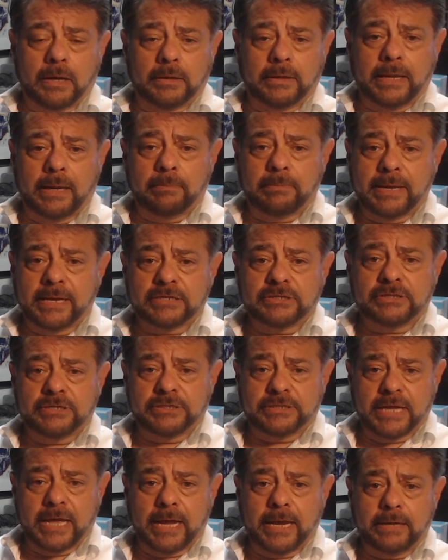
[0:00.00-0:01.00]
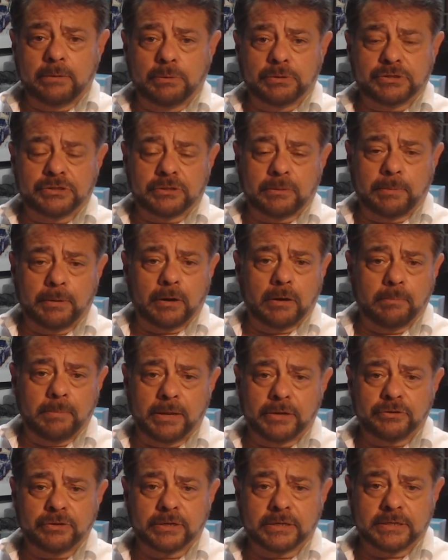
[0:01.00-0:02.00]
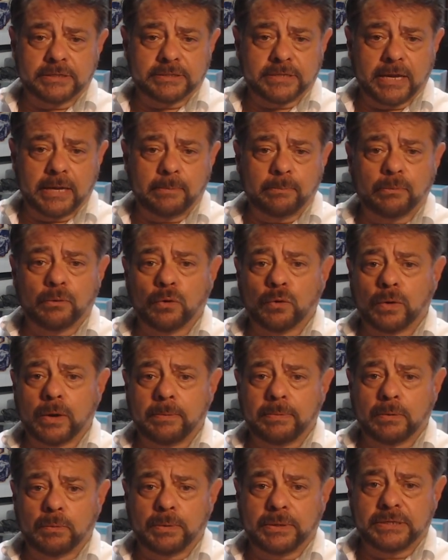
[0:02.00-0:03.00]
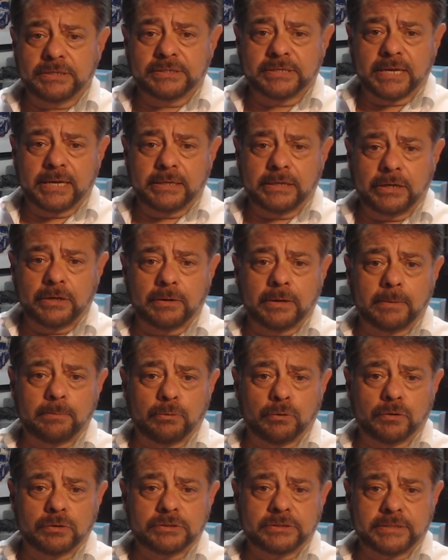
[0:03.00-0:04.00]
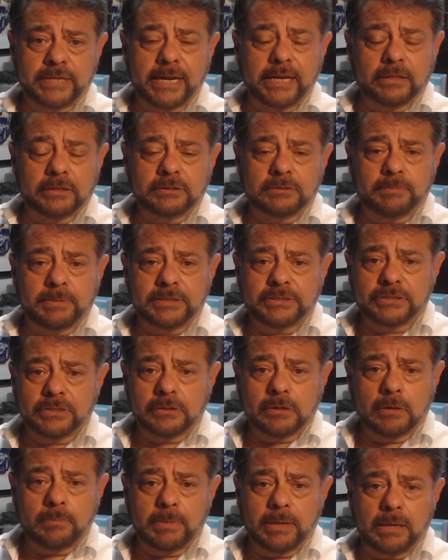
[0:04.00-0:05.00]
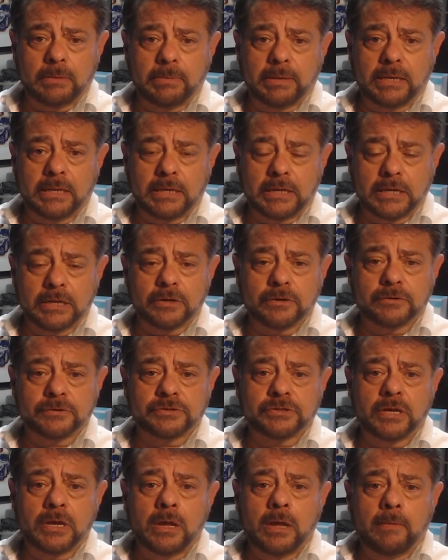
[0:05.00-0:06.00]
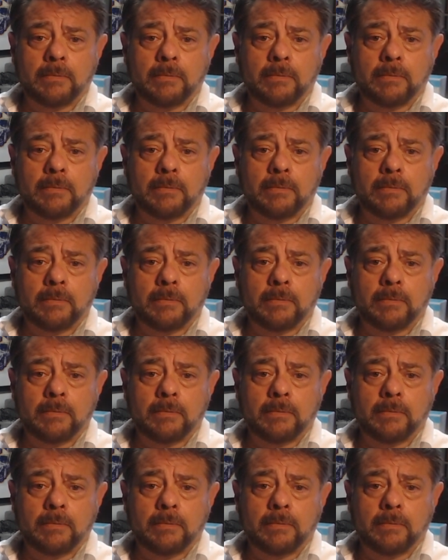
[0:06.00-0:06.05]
named XDesign, which is a parametric design program that we designed here at Burns Stainless based on our many, many years